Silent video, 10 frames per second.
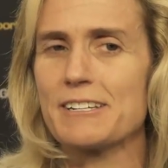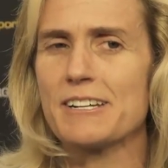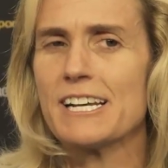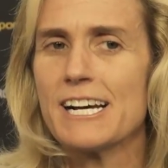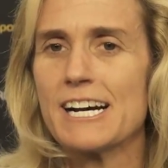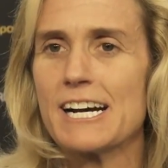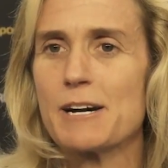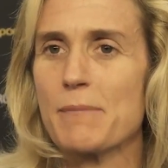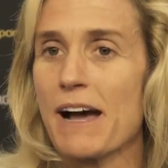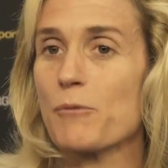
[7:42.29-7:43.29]

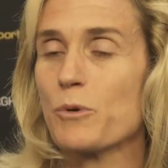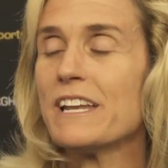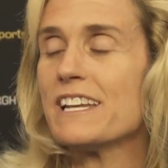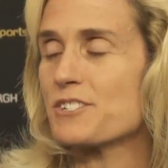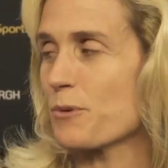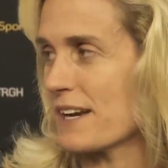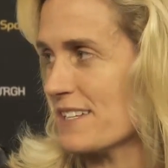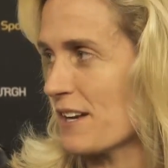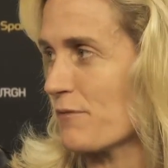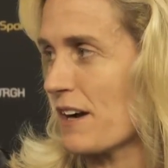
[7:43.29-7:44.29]
and we need to
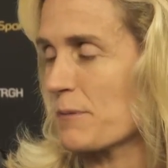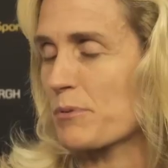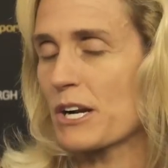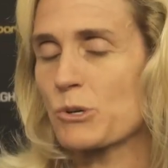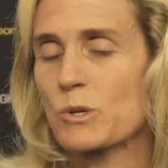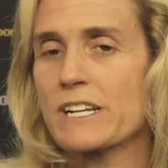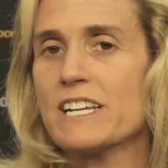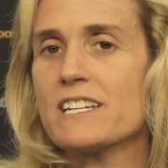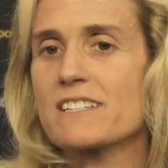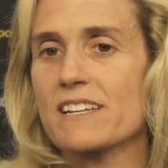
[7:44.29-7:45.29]
identify
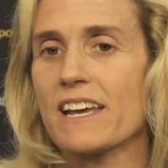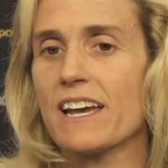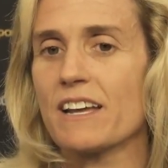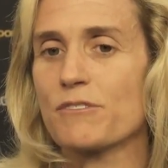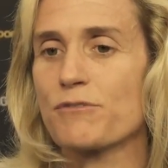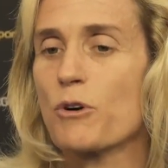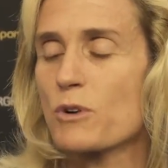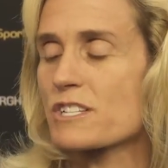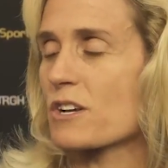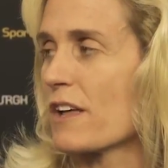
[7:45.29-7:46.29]
priorities and
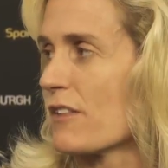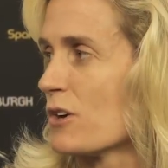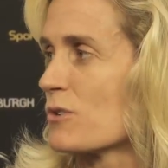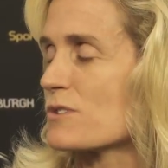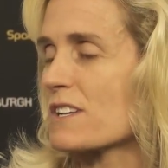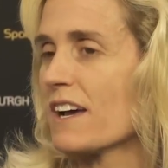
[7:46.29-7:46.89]
focus on those.